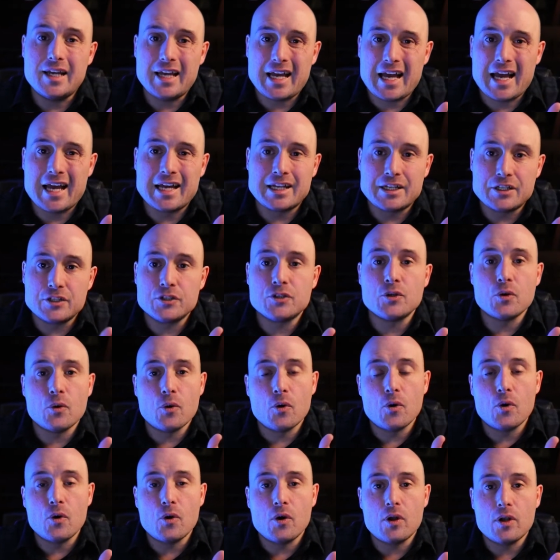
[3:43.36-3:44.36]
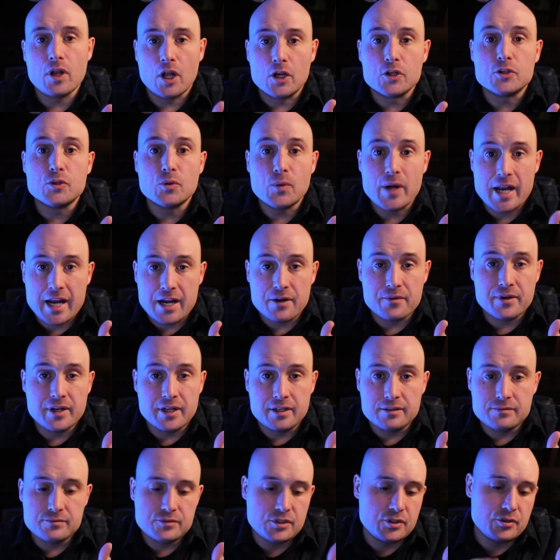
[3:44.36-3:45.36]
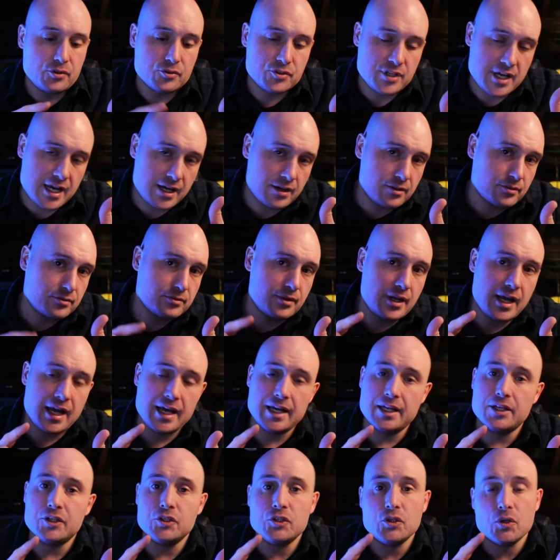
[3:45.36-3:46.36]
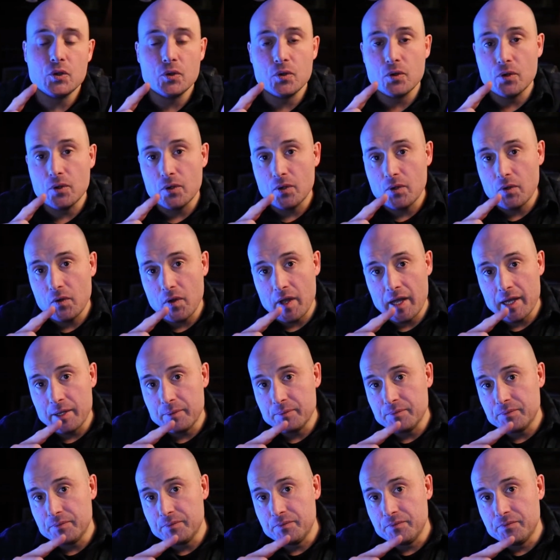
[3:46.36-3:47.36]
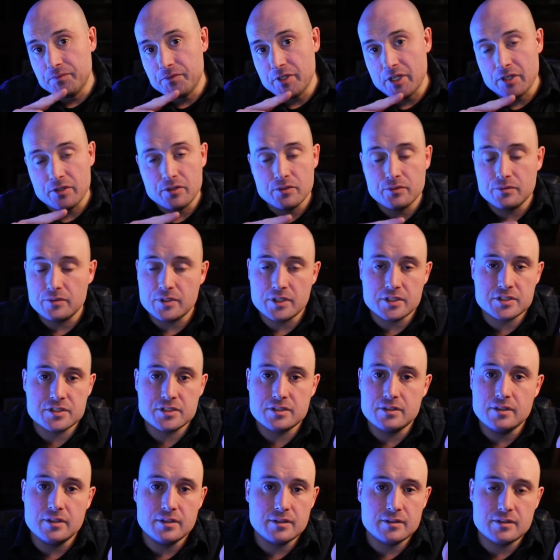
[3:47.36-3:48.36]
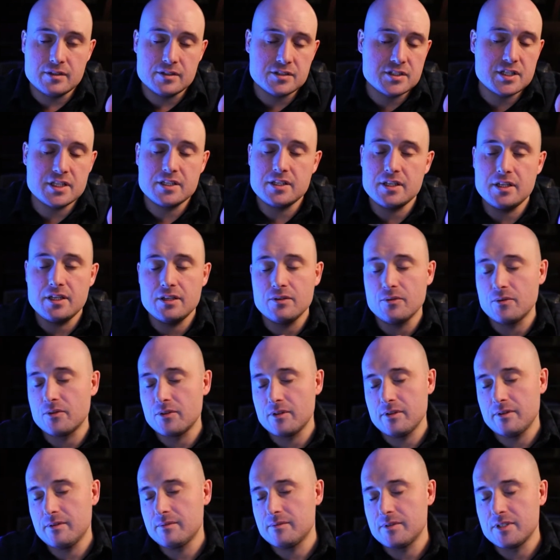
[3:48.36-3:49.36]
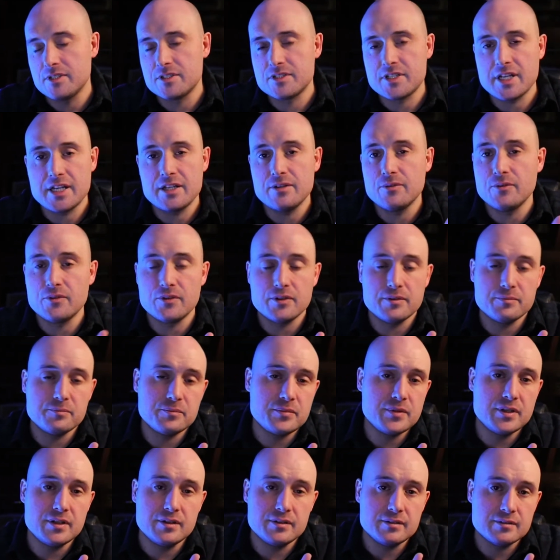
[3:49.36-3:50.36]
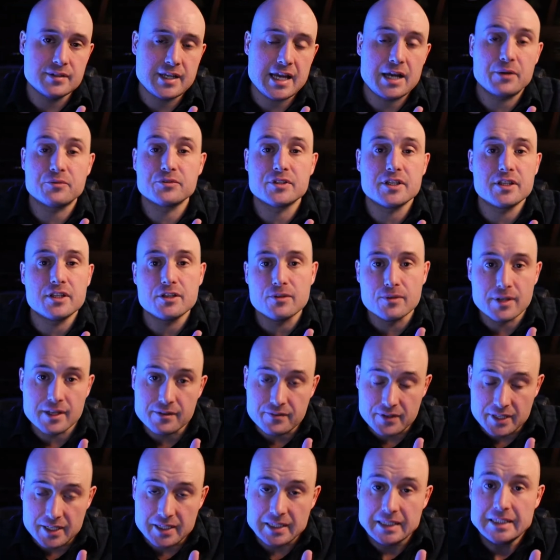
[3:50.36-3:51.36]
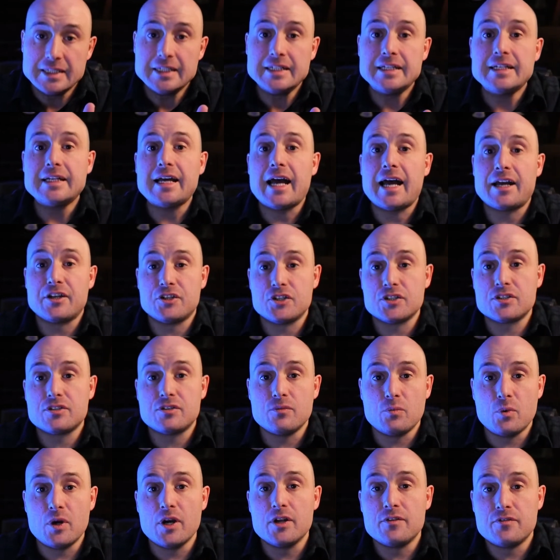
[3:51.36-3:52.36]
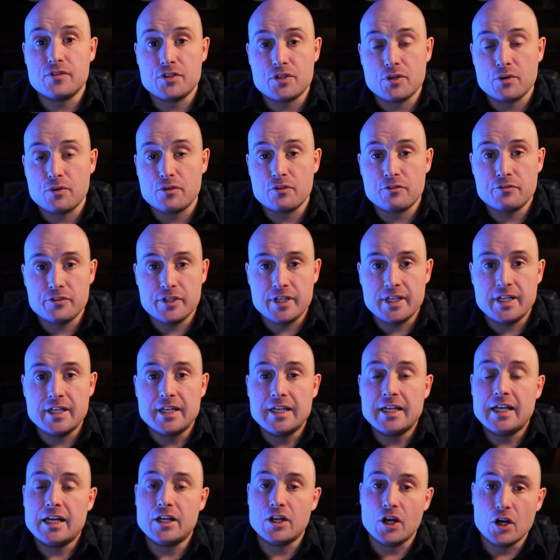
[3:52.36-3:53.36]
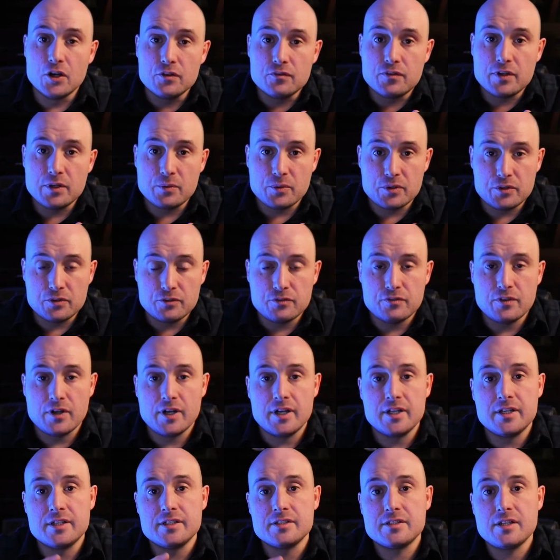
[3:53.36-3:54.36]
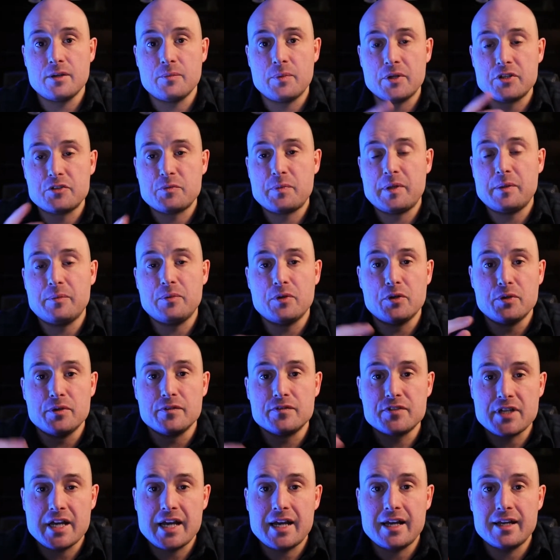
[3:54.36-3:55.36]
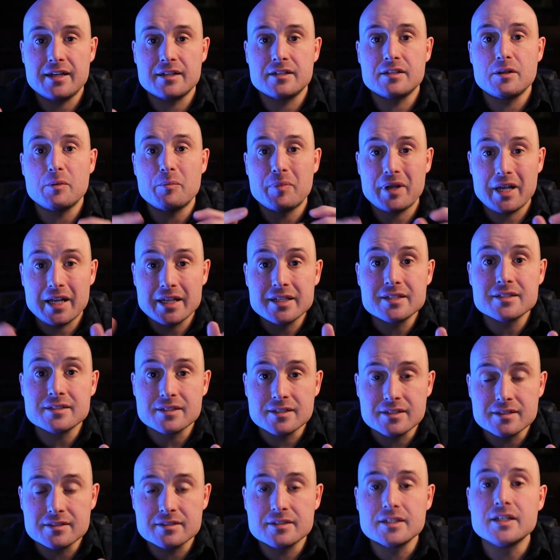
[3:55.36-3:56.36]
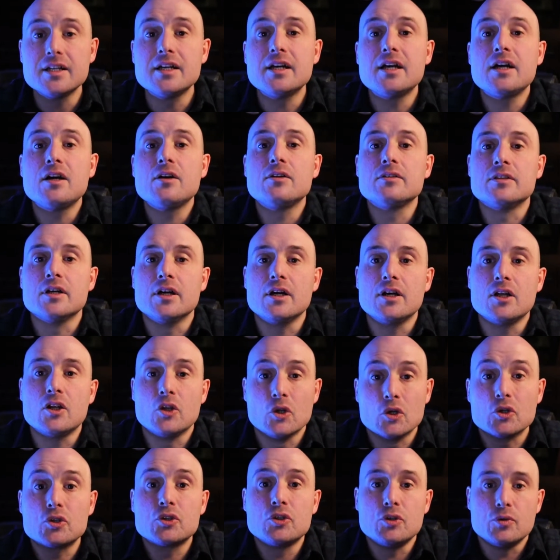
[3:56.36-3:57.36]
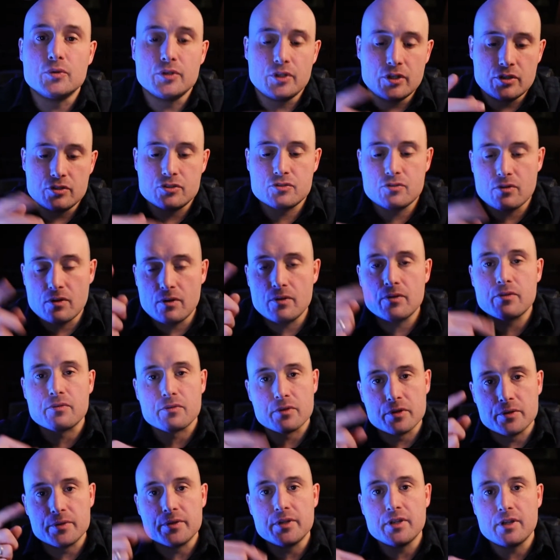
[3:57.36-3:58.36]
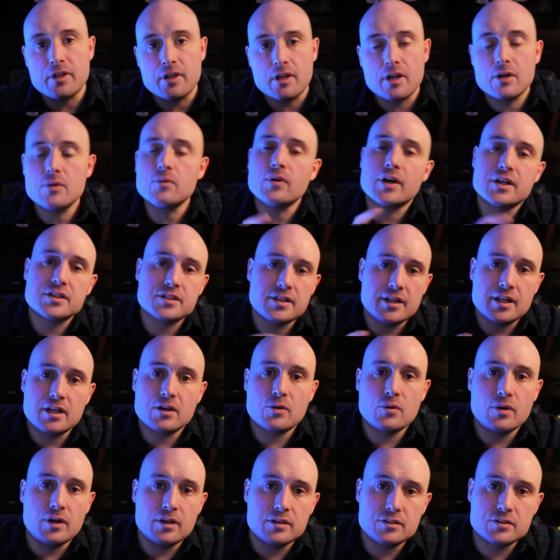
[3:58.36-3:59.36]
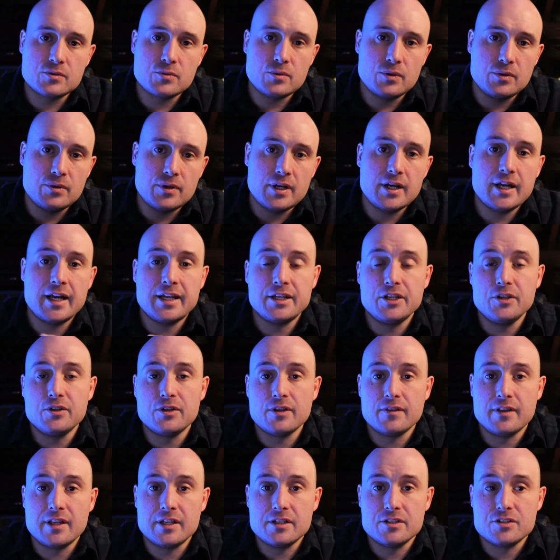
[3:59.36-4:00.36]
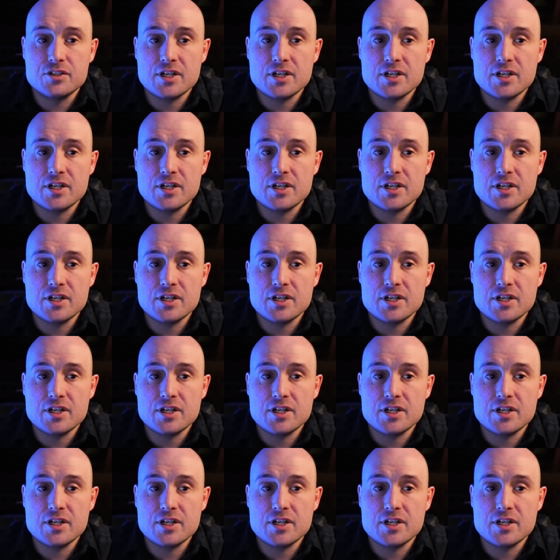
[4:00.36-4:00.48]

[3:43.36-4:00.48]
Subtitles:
and your local area, so your town and your the city or the state or the county that you live in, and just the word photography, and hopefully what you'll find is a bunch of people who have tagged places that look cool, and you can scroll through and you can go, oh, actually that quite looks cool, and you can then